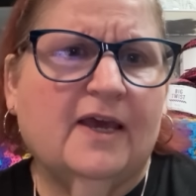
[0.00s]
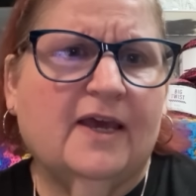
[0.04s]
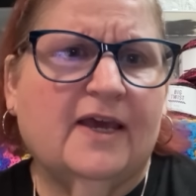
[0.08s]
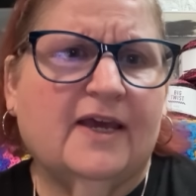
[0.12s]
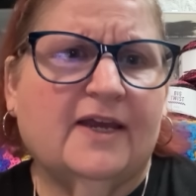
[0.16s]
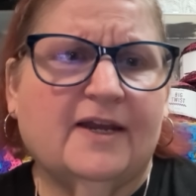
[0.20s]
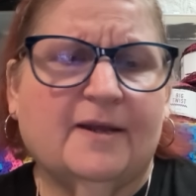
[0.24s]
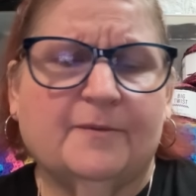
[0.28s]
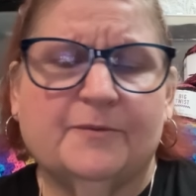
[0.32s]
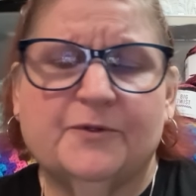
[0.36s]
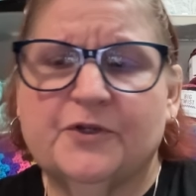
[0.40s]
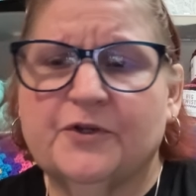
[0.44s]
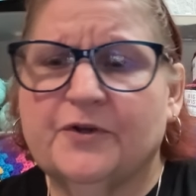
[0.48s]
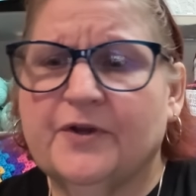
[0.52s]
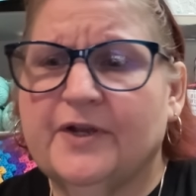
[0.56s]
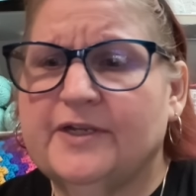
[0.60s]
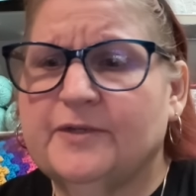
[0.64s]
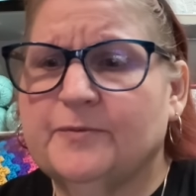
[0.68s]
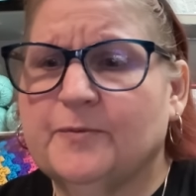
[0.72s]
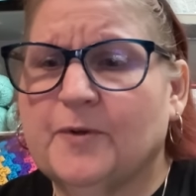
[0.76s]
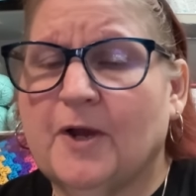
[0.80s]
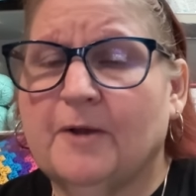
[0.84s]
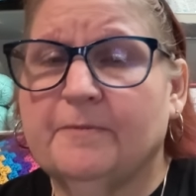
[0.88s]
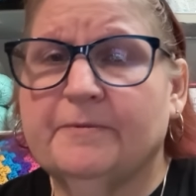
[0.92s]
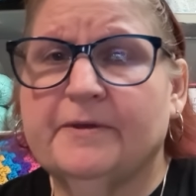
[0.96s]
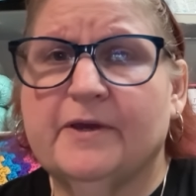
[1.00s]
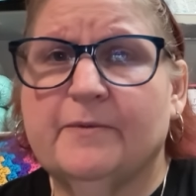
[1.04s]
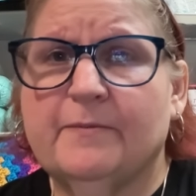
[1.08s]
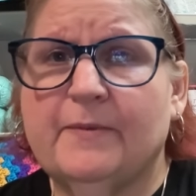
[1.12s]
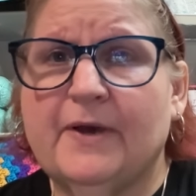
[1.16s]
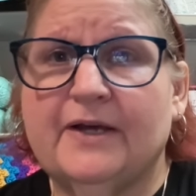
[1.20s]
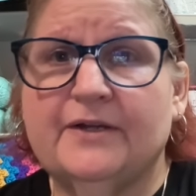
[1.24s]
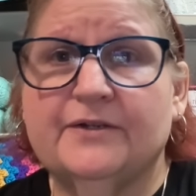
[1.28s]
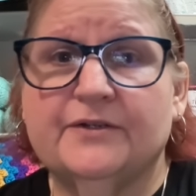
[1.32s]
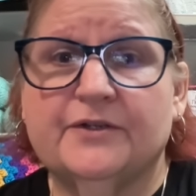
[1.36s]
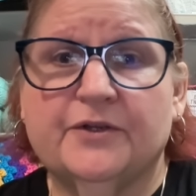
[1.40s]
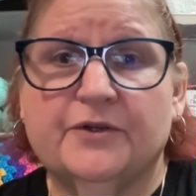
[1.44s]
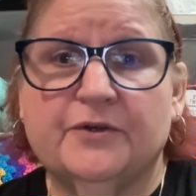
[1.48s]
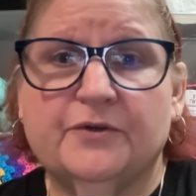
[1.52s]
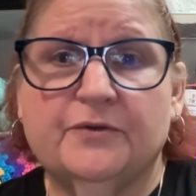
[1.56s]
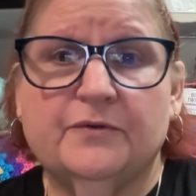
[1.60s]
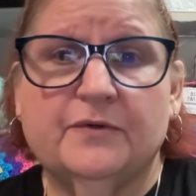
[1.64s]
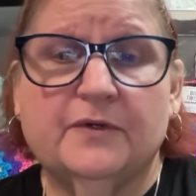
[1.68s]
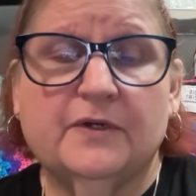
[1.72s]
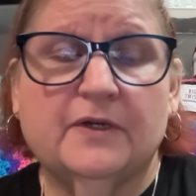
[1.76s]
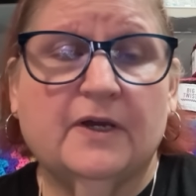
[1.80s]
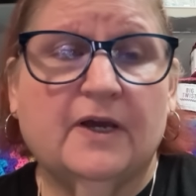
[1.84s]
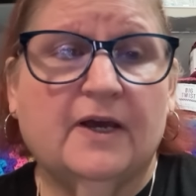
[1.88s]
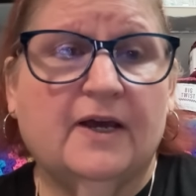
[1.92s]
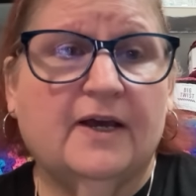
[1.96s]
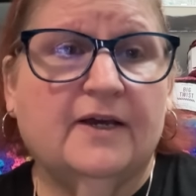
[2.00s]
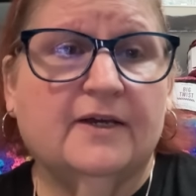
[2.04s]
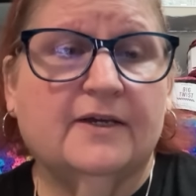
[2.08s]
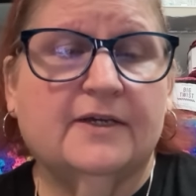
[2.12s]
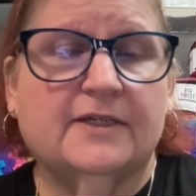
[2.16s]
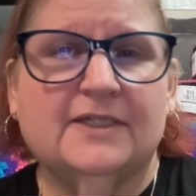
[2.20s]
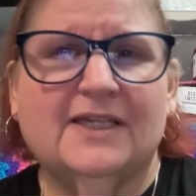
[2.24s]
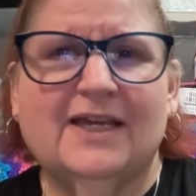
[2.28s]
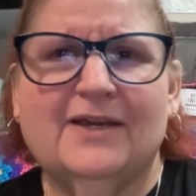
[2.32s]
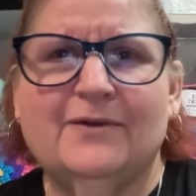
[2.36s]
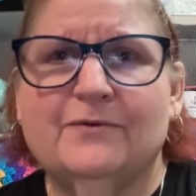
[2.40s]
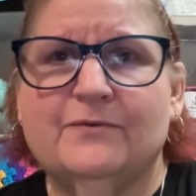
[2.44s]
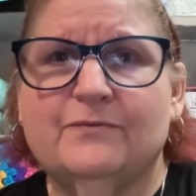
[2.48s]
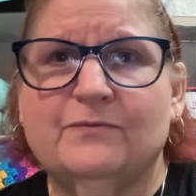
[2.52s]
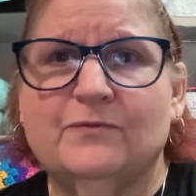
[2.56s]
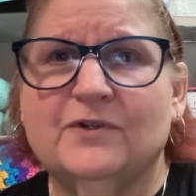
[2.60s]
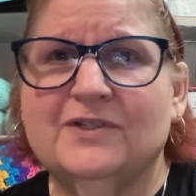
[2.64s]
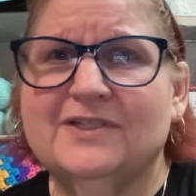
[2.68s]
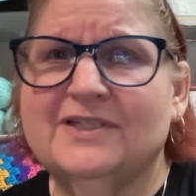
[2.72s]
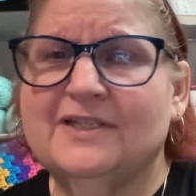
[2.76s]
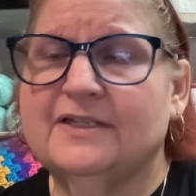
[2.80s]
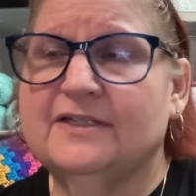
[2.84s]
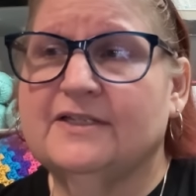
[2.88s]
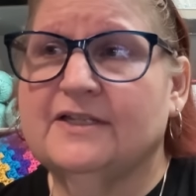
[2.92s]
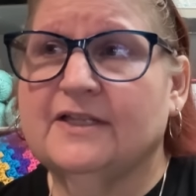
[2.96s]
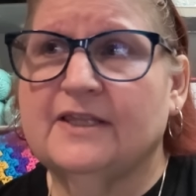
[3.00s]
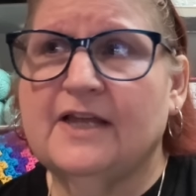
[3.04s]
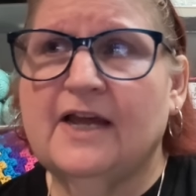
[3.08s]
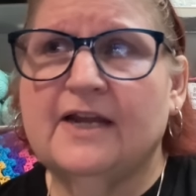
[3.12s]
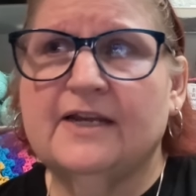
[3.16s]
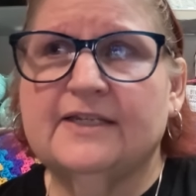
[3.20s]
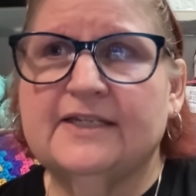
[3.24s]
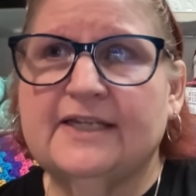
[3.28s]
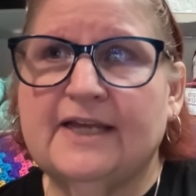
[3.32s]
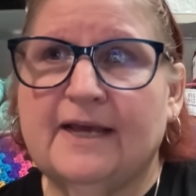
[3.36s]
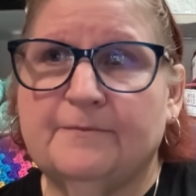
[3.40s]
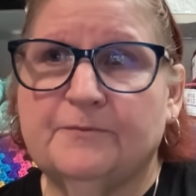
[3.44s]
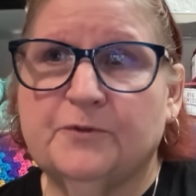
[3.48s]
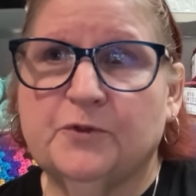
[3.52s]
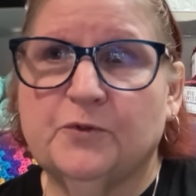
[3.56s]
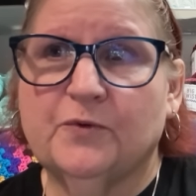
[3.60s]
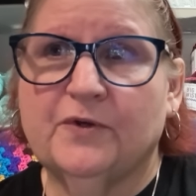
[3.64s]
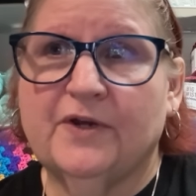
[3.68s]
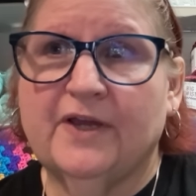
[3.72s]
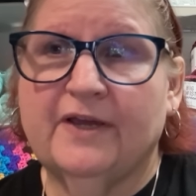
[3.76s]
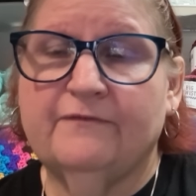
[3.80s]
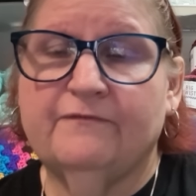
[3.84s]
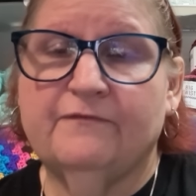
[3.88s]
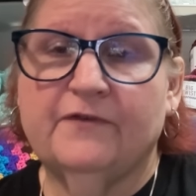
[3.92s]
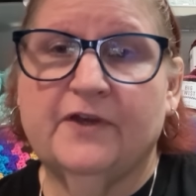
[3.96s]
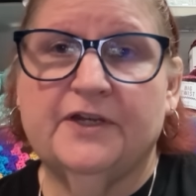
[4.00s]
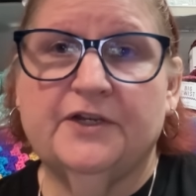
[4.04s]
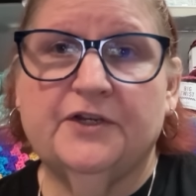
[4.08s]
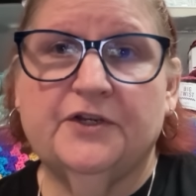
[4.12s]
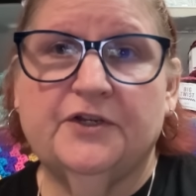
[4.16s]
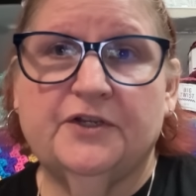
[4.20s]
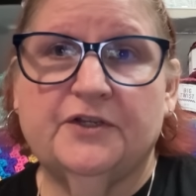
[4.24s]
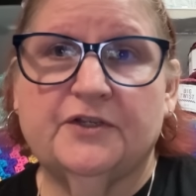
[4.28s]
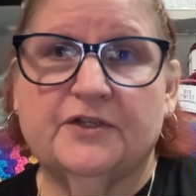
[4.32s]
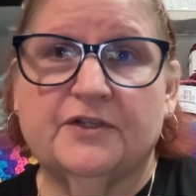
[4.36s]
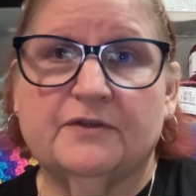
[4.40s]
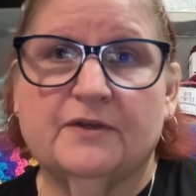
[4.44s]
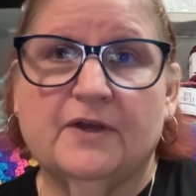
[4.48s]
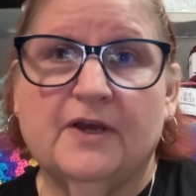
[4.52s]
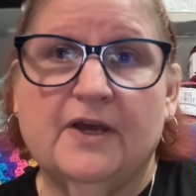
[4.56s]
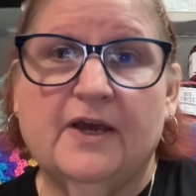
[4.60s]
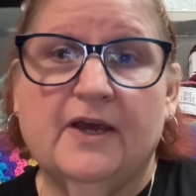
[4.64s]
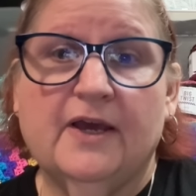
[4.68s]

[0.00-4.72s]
and I'm sure he's probably about due because he once it's a lot of times when he finishes